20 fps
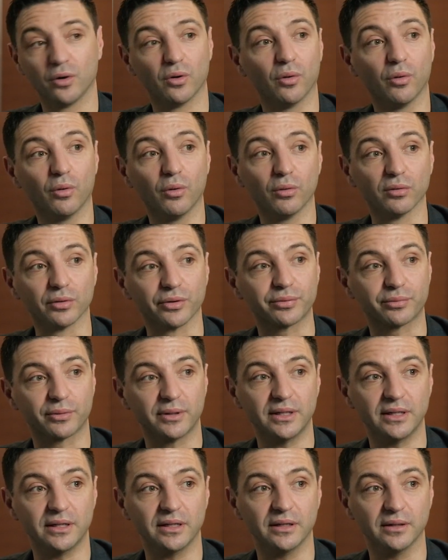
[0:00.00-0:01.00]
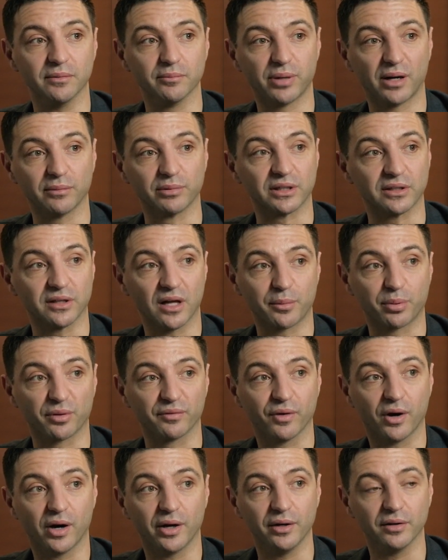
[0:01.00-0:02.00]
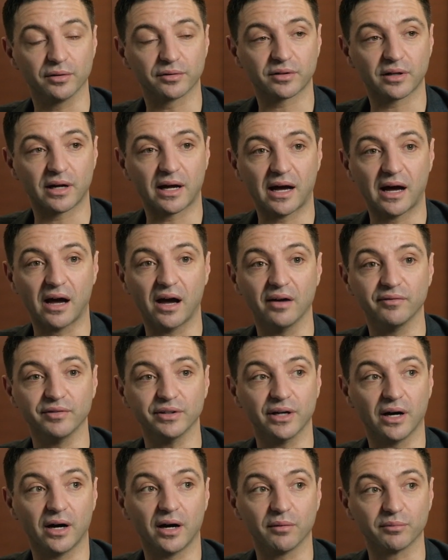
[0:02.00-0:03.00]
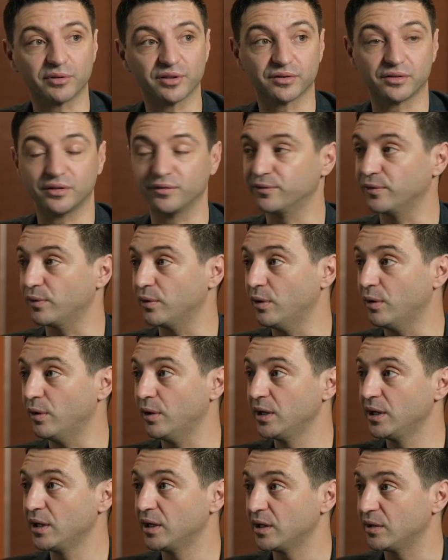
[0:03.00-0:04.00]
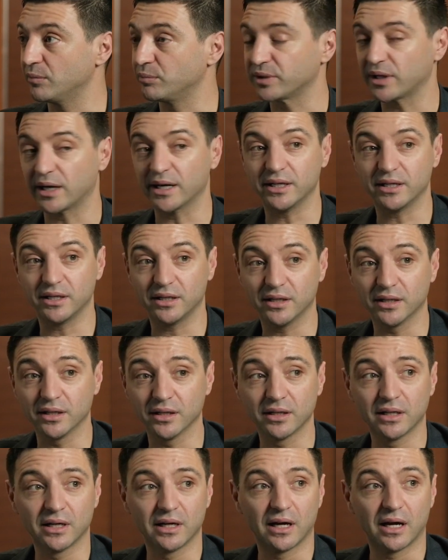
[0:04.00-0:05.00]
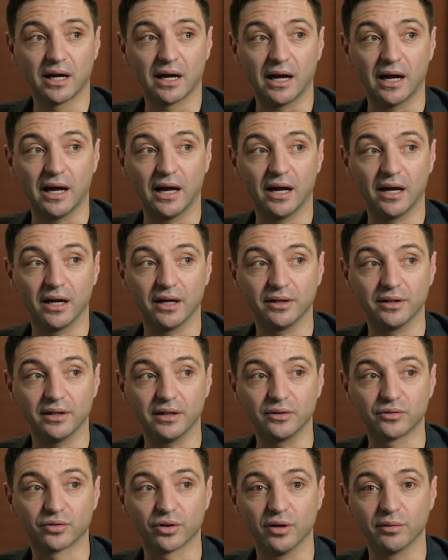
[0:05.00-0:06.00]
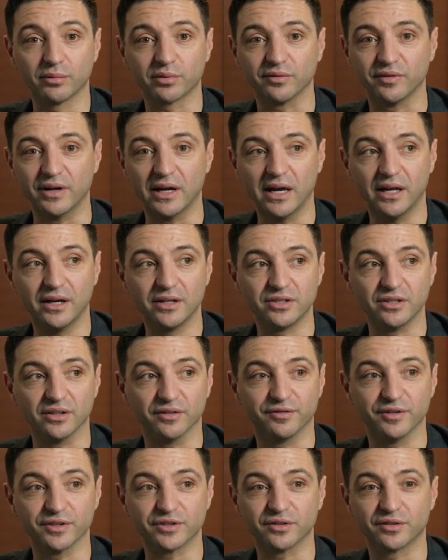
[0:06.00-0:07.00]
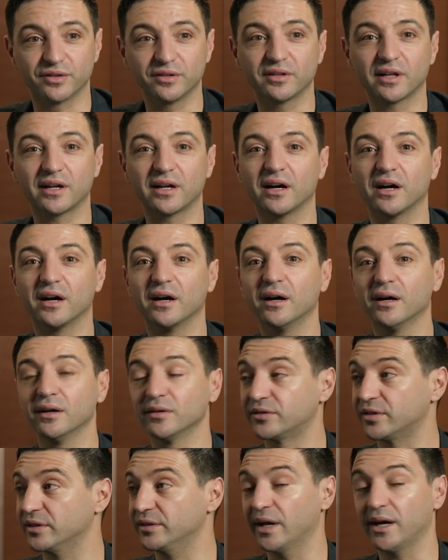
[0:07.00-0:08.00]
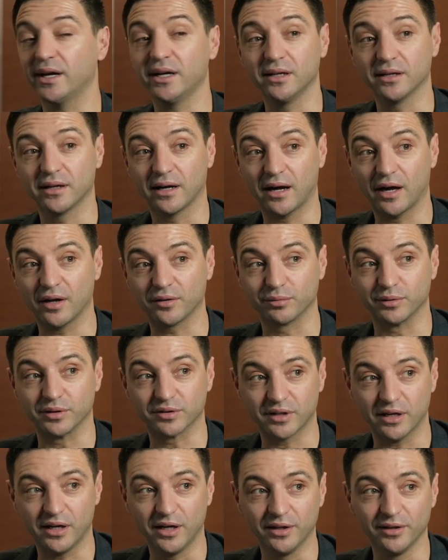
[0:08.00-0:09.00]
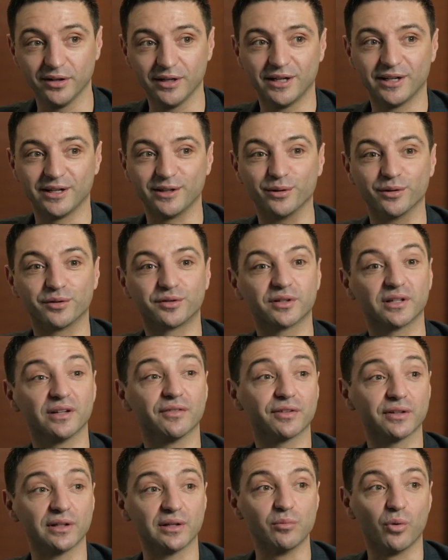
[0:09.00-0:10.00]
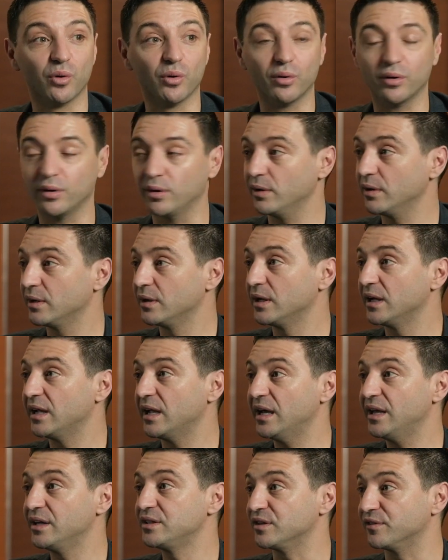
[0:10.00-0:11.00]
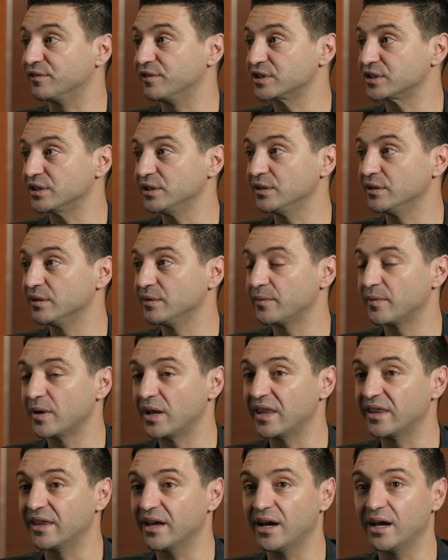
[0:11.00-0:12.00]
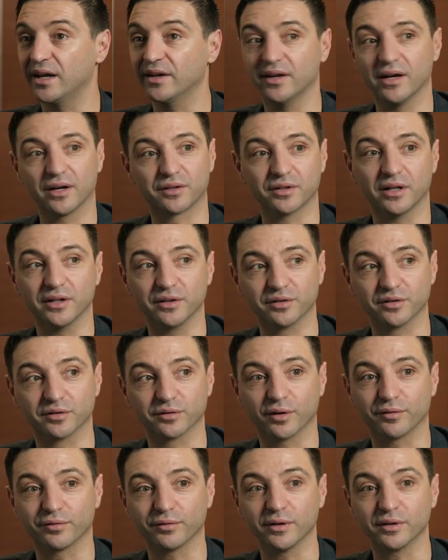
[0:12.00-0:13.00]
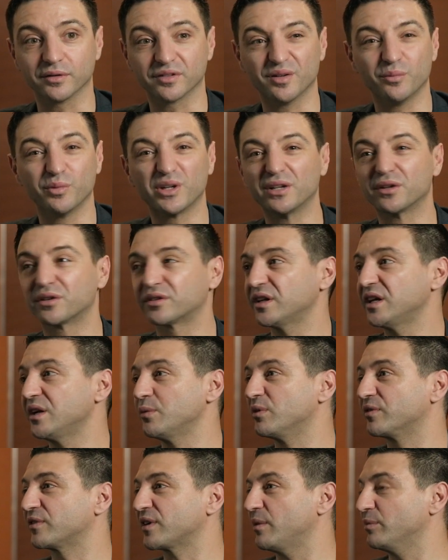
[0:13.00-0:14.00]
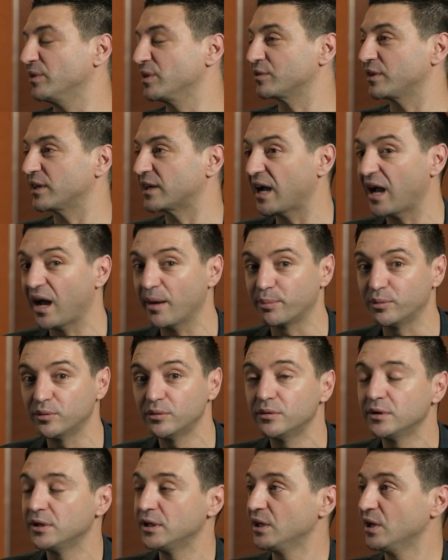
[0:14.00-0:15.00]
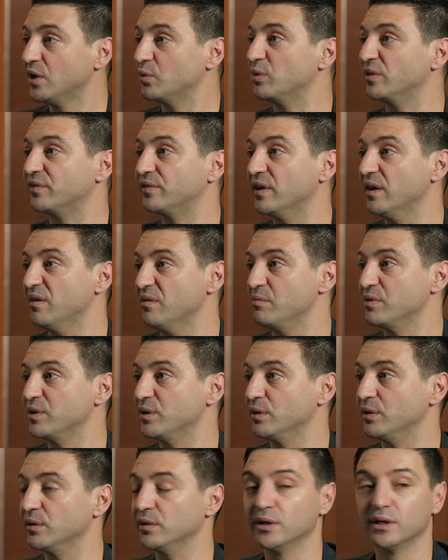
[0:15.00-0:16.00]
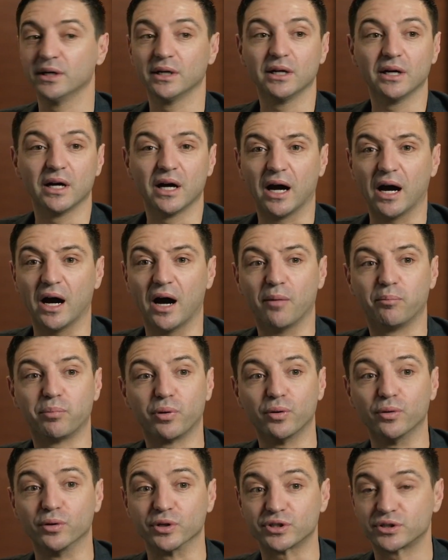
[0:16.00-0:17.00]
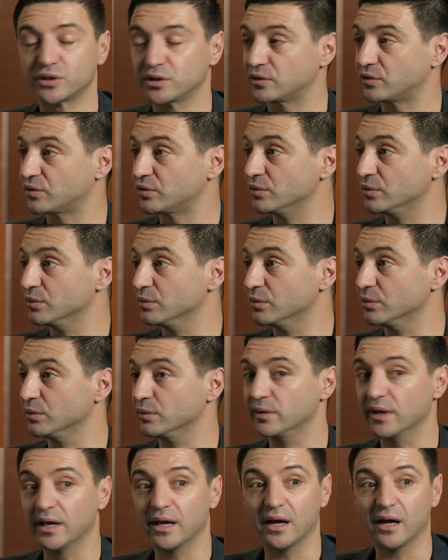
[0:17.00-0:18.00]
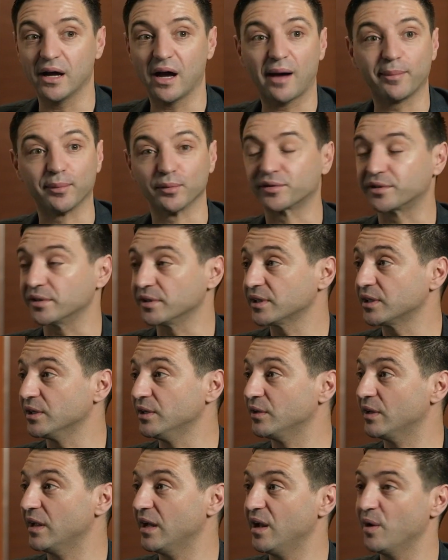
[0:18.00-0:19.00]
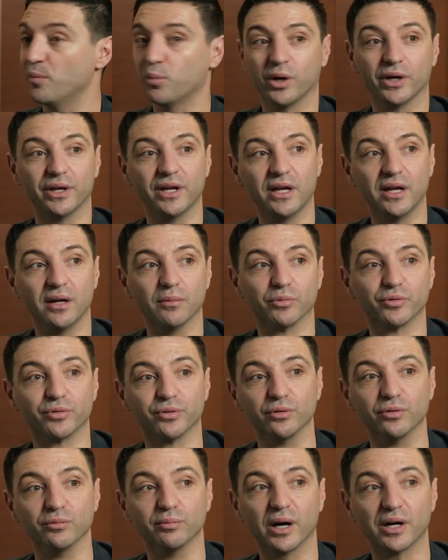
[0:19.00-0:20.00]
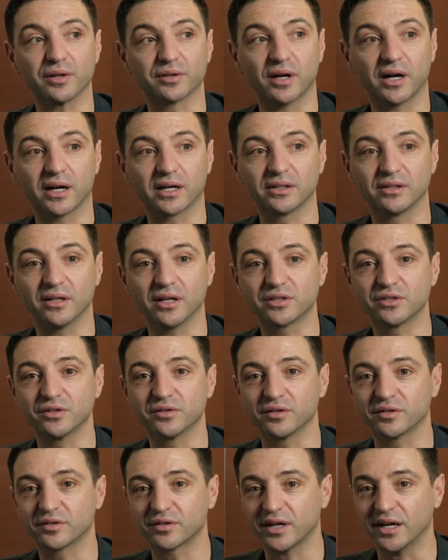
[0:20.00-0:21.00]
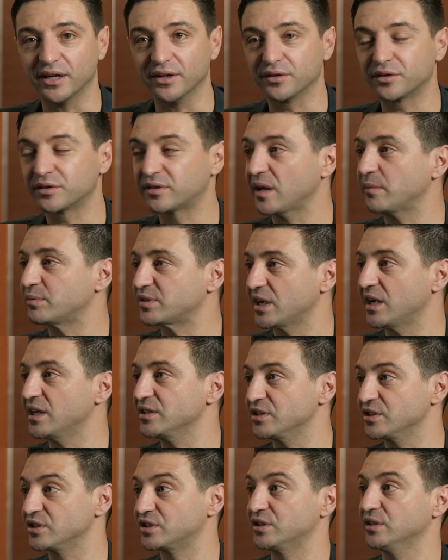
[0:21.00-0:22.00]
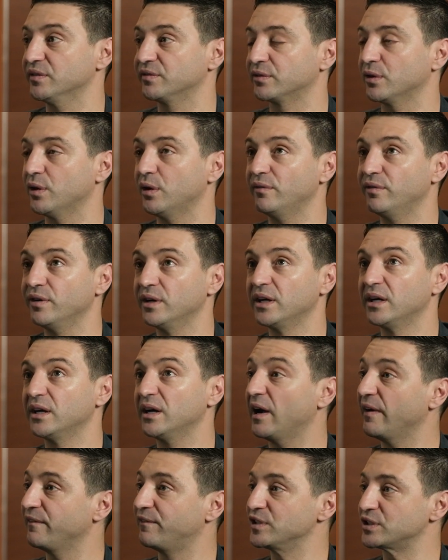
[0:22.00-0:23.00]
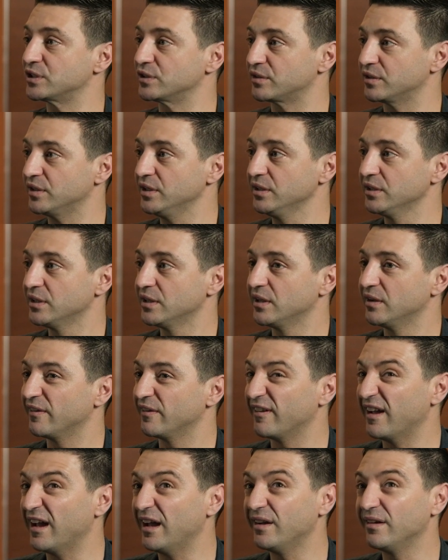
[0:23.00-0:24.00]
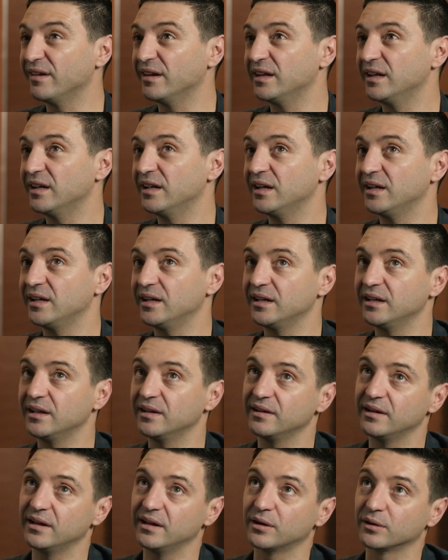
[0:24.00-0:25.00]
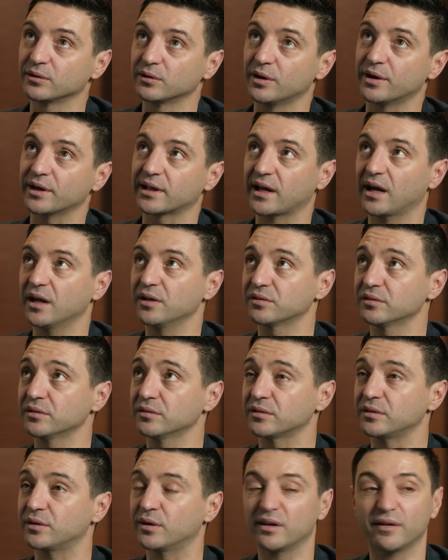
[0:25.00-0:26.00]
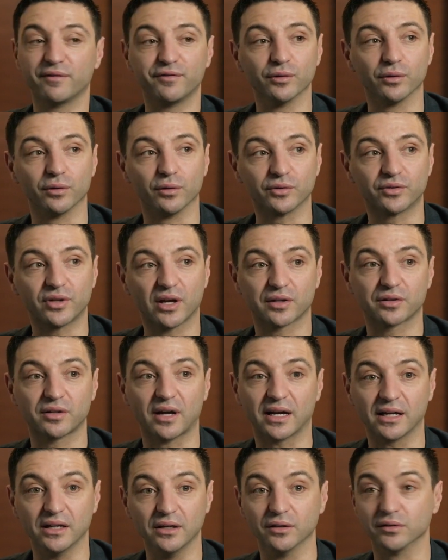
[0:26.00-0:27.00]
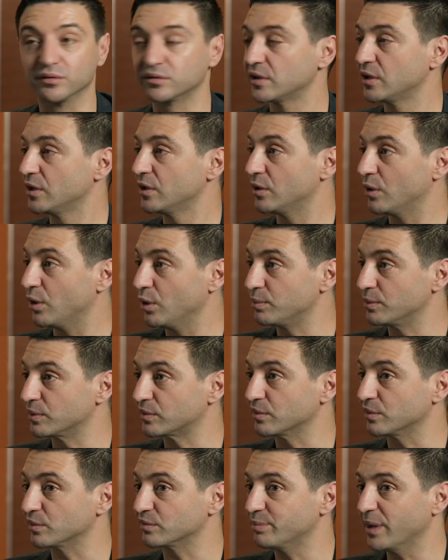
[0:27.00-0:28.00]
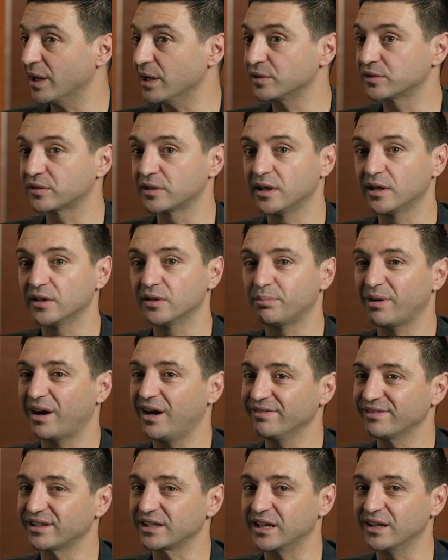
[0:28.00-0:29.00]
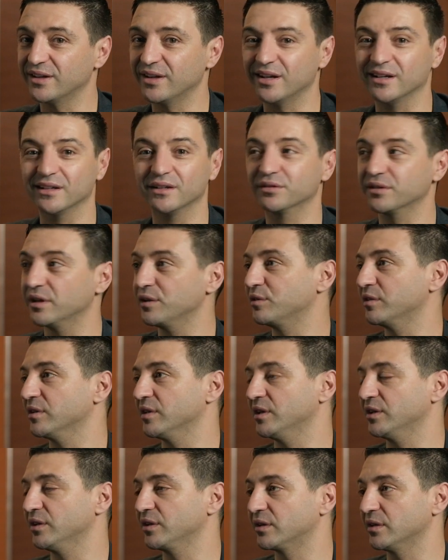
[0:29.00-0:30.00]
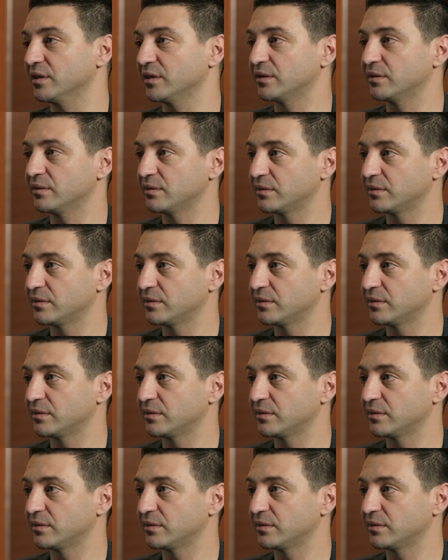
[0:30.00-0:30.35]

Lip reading: All three public cloud providers have an ARM64 play here. And in terms of energy efficiency, they are today, as we stand, significantly more energy efficient than the x86 offerings. And we can see with companies like Apple, with their push to their Apple Silicon, their M1, M2 based architectures, it's that step change and shift of efficiency. And in a lot of cases, if your tech stack is open source based, the path to get there is easier than you think.